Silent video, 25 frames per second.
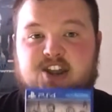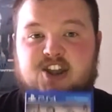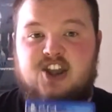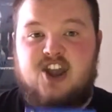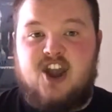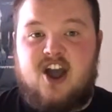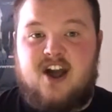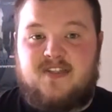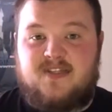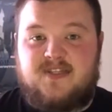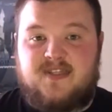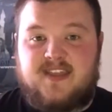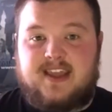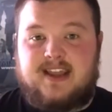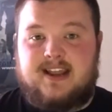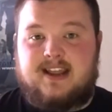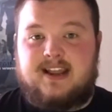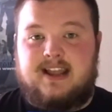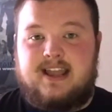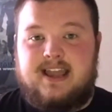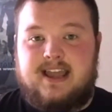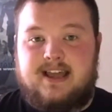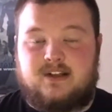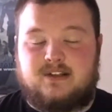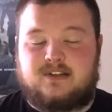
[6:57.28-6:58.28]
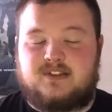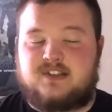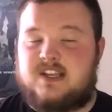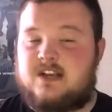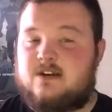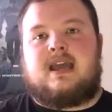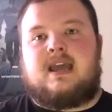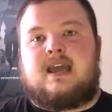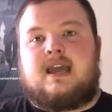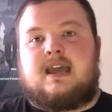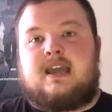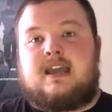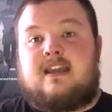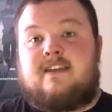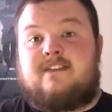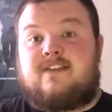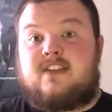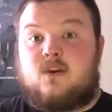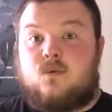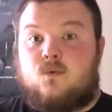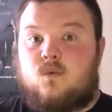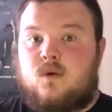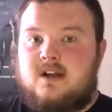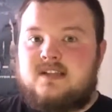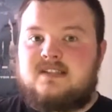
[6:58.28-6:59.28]
Nothing else. If
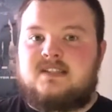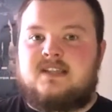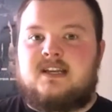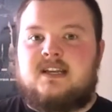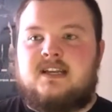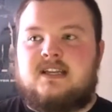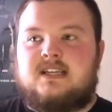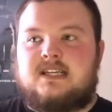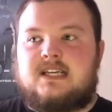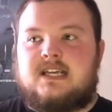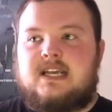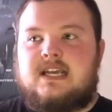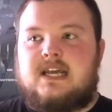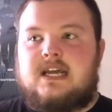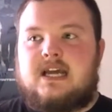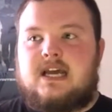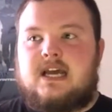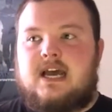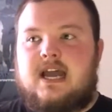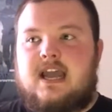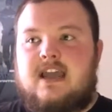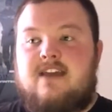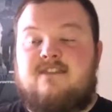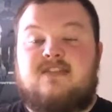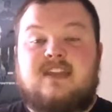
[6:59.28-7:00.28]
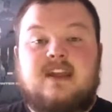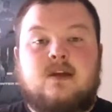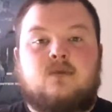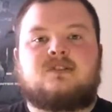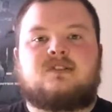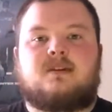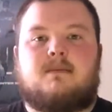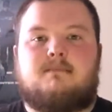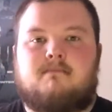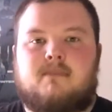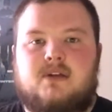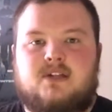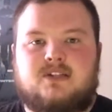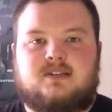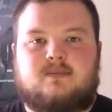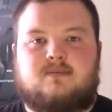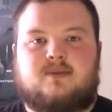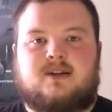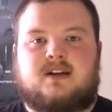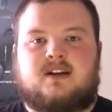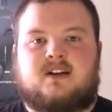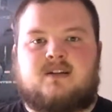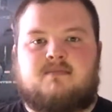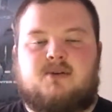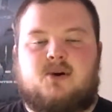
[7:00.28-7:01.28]
there was a
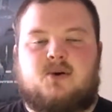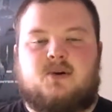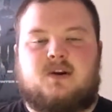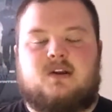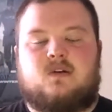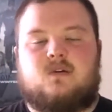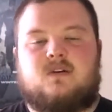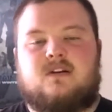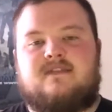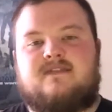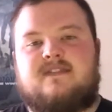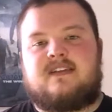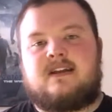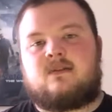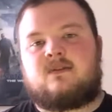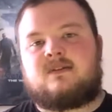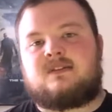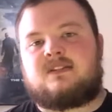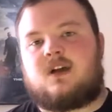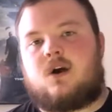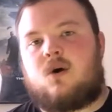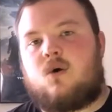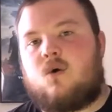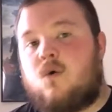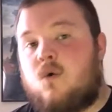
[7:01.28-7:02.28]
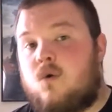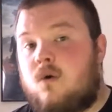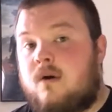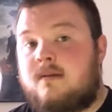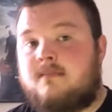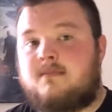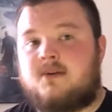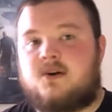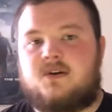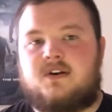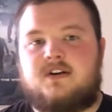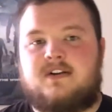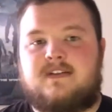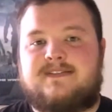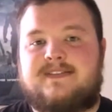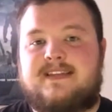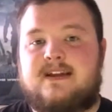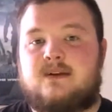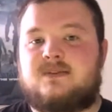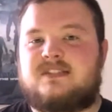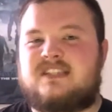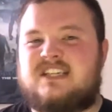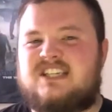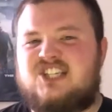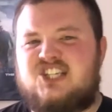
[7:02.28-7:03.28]
multiplayer component, if there was a horde mode, or if
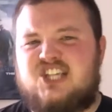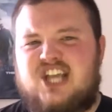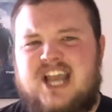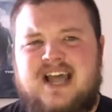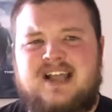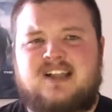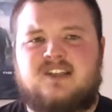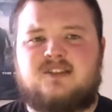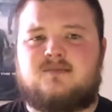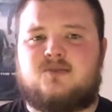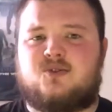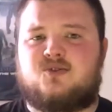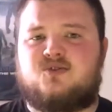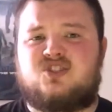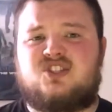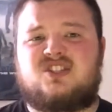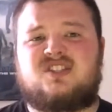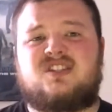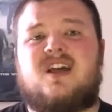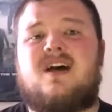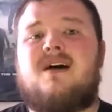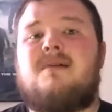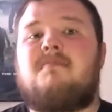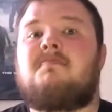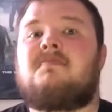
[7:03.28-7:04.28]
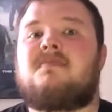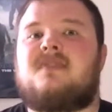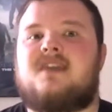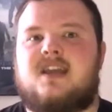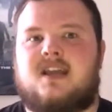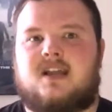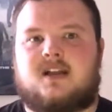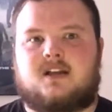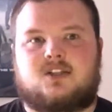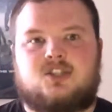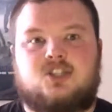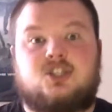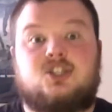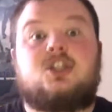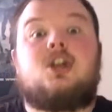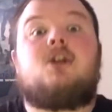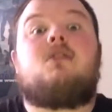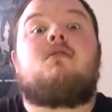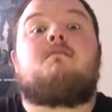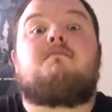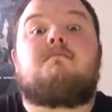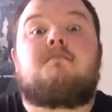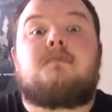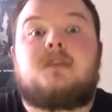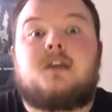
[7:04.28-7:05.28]
there was a challenge mode,
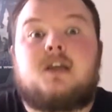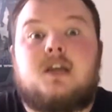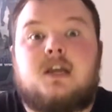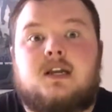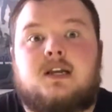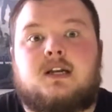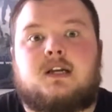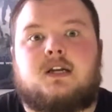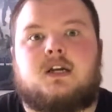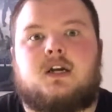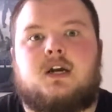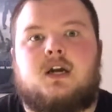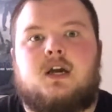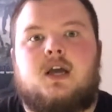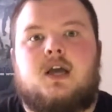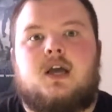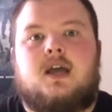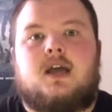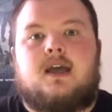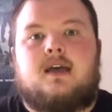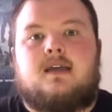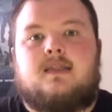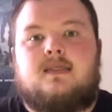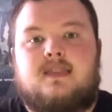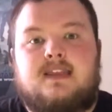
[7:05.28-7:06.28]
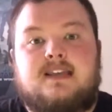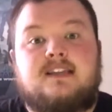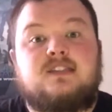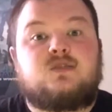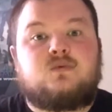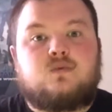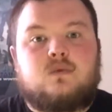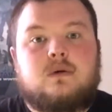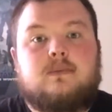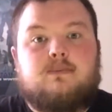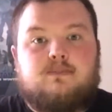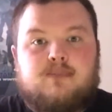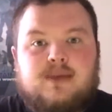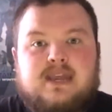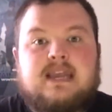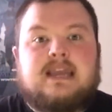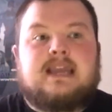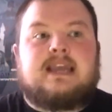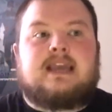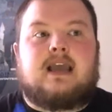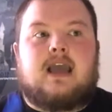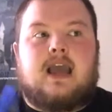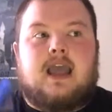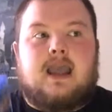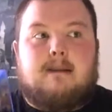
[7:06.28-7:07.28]
something, this would
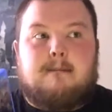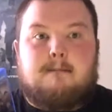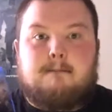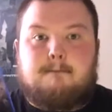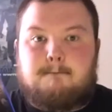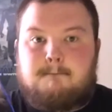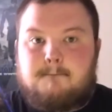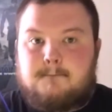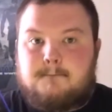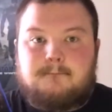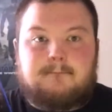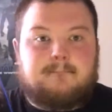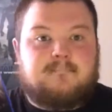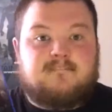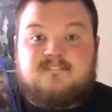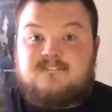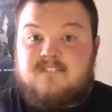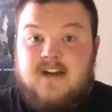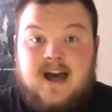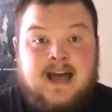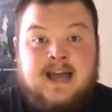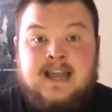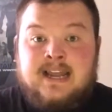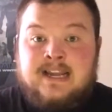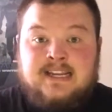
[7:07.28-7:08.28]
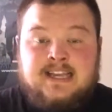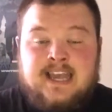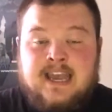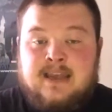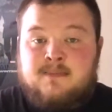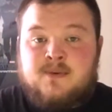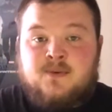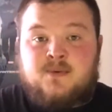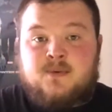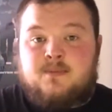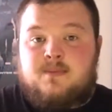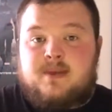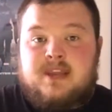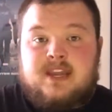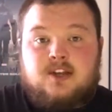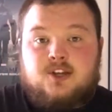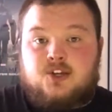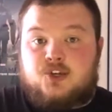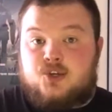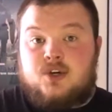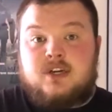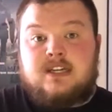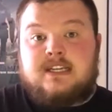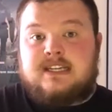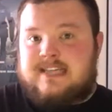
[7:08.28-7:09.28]
be a fine game. It would be a
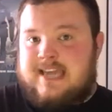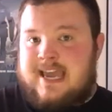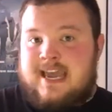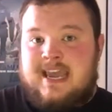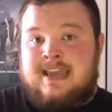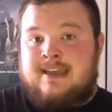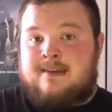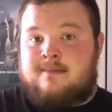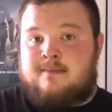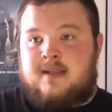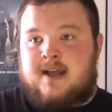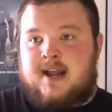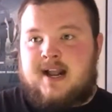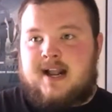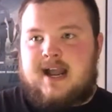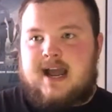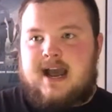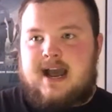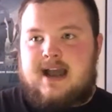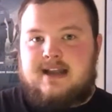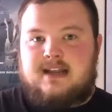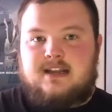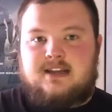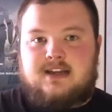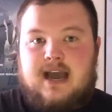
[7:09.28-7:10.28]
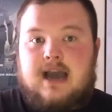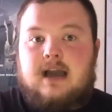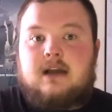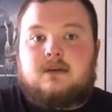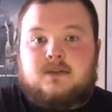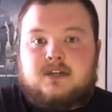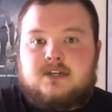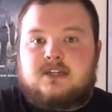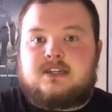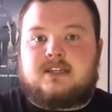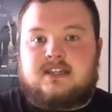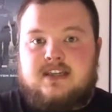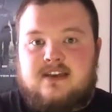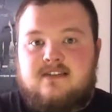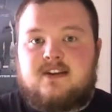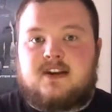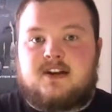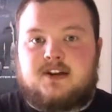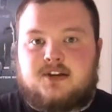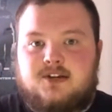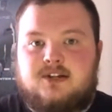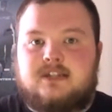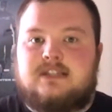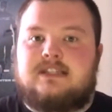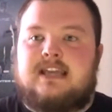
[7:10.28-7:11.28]
good game. Like, I could give it
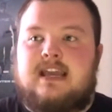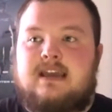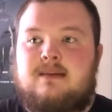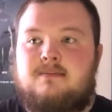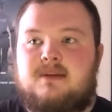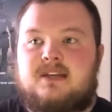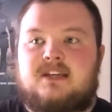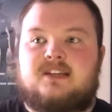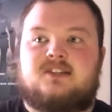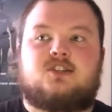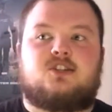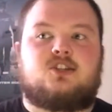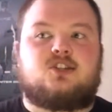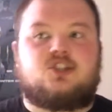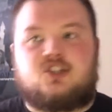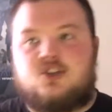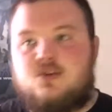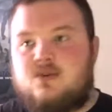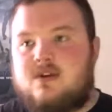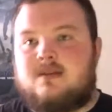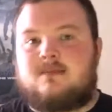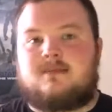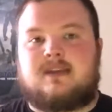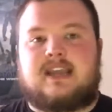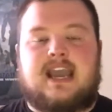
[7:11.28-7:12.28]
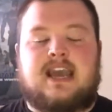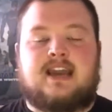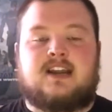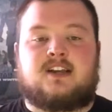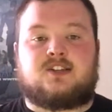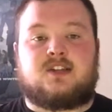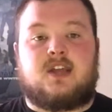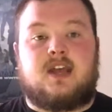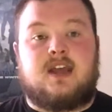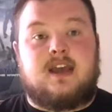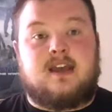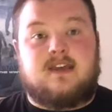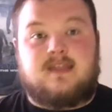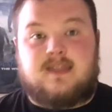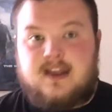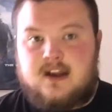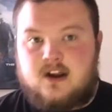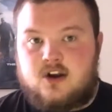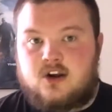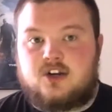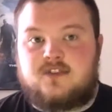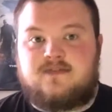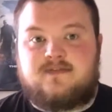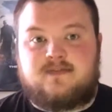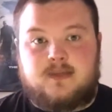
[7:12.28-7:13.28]
a good game, because the shooting mechanics,
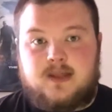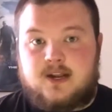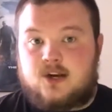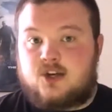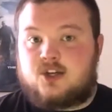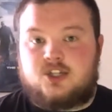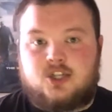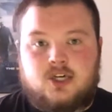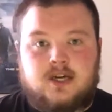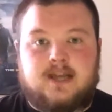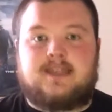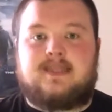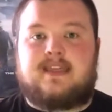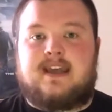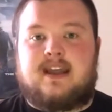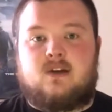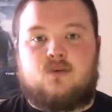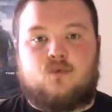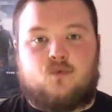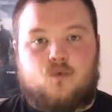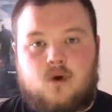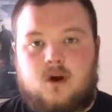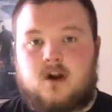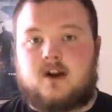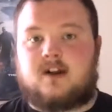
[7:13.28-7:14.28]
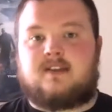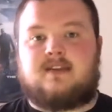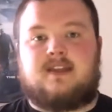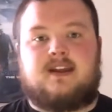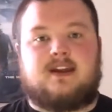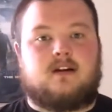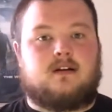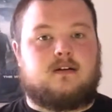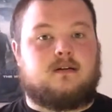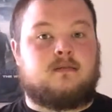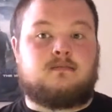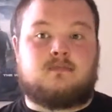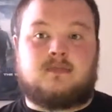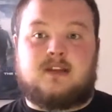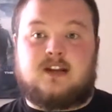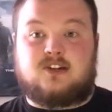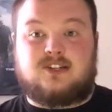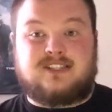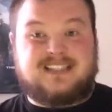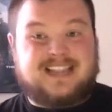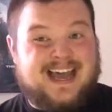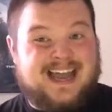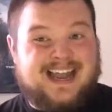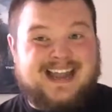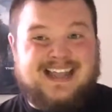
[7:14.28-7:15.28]
they're good. They work.
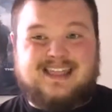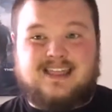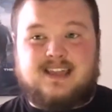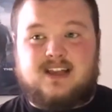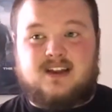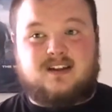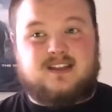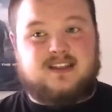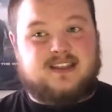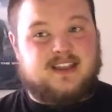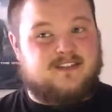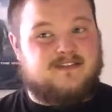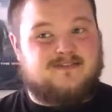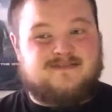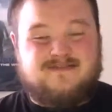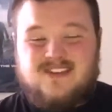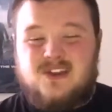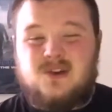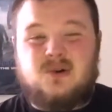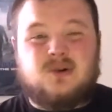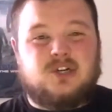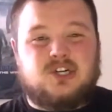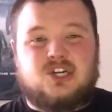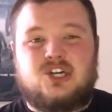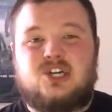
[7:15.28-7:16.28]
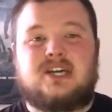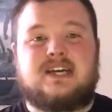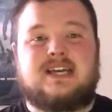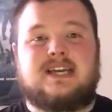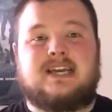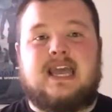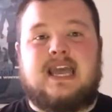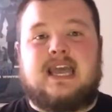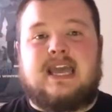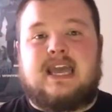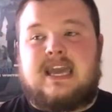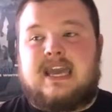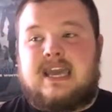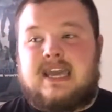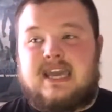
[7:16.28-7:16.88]
They're tight. They feel good.